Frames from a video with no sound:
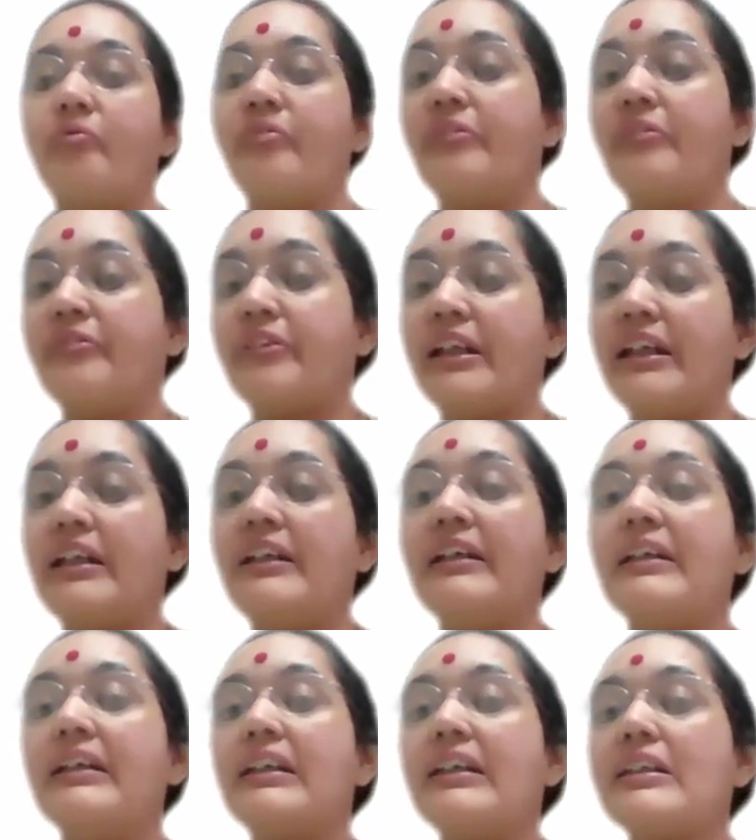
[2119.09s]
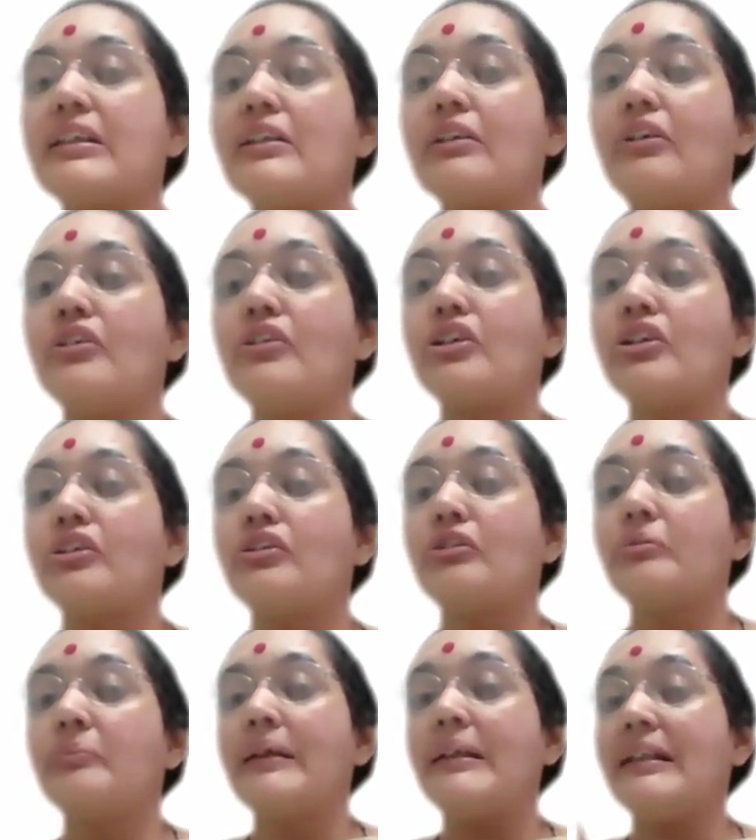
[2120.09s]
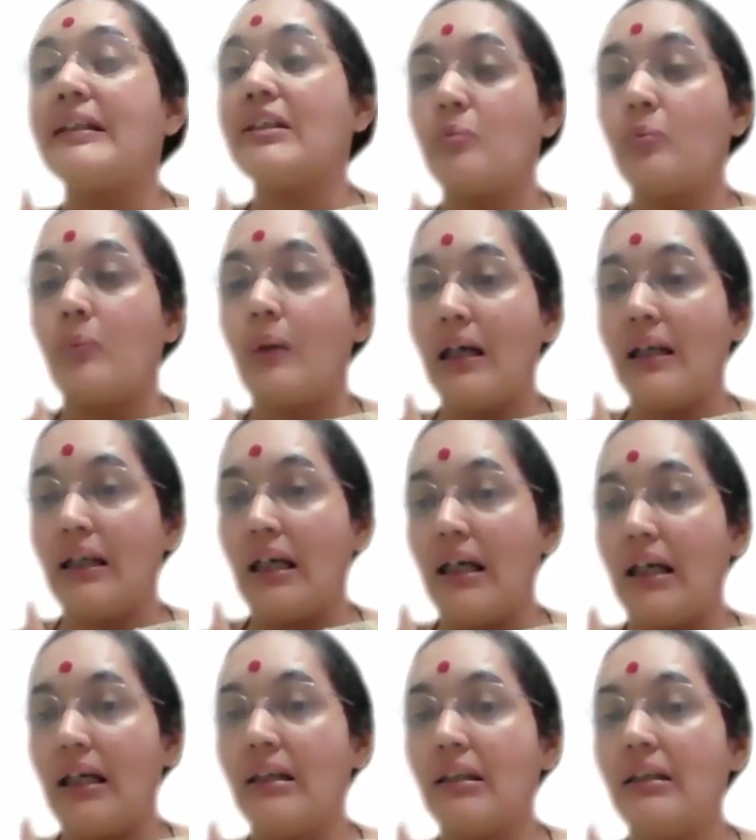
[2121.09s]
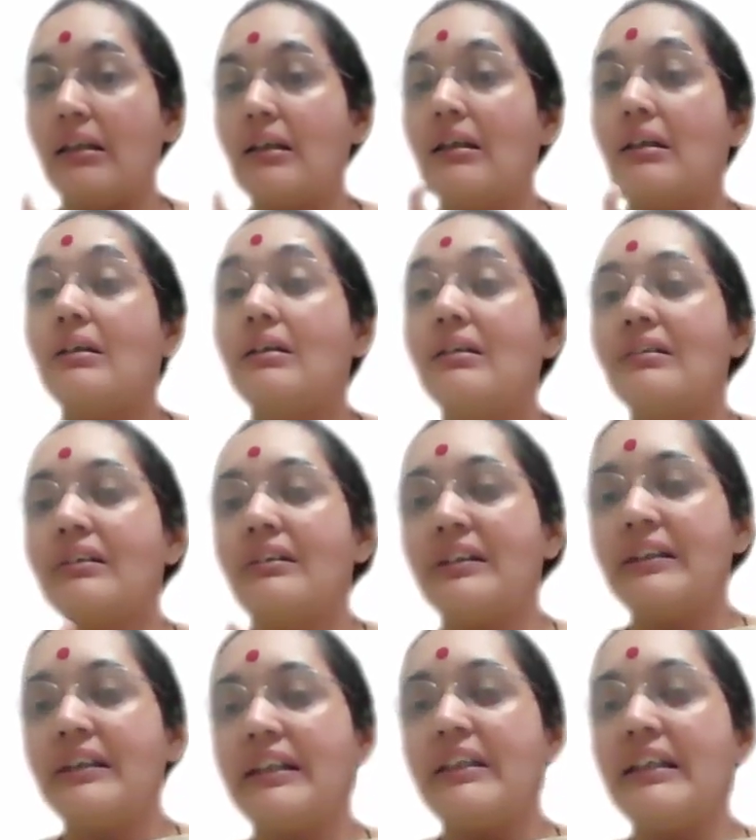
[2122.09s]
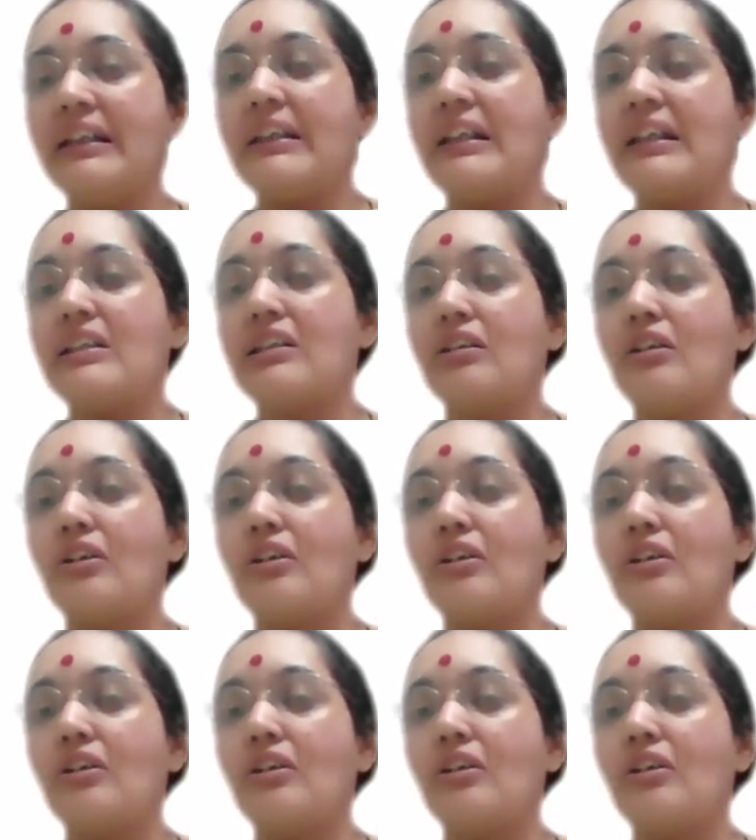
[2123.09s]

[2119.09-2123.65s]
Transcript: 15 degrees longitude means 1 hour, 30 degrees